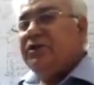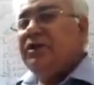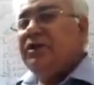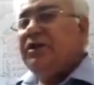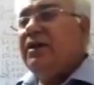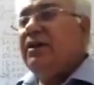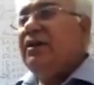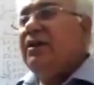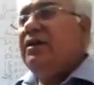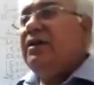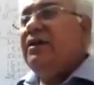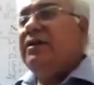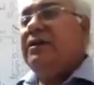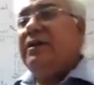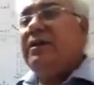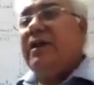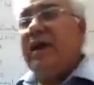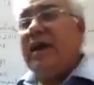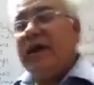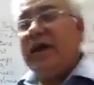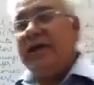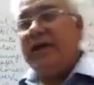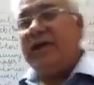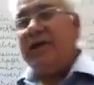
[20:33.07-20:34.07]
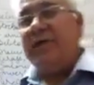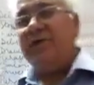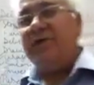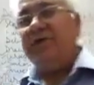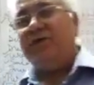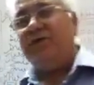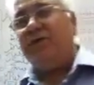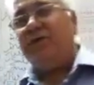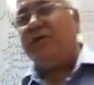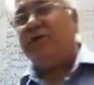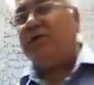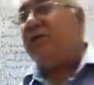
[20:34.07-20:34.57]
You see, the
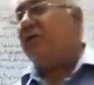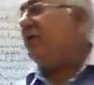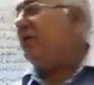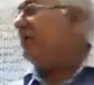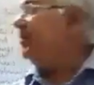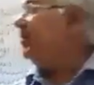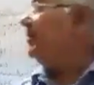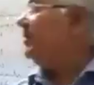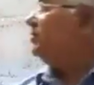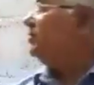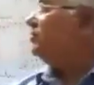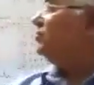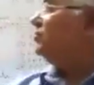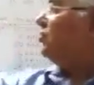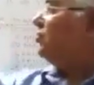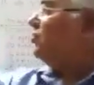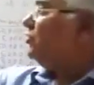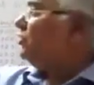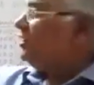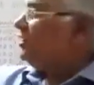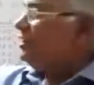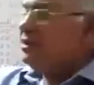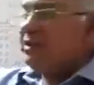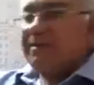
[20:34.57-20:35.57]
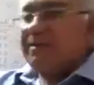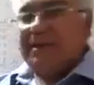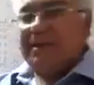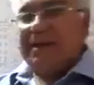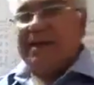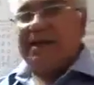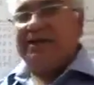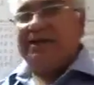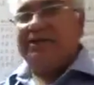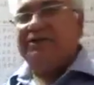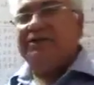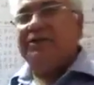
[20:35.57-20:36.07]
items which will be shown
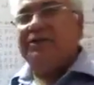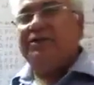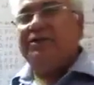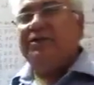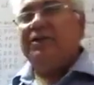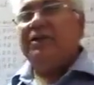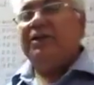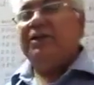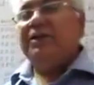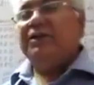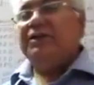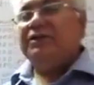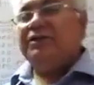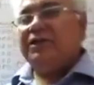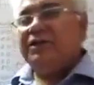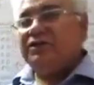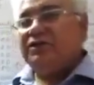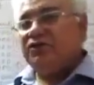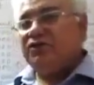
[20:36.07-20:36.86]
in the balance sheet,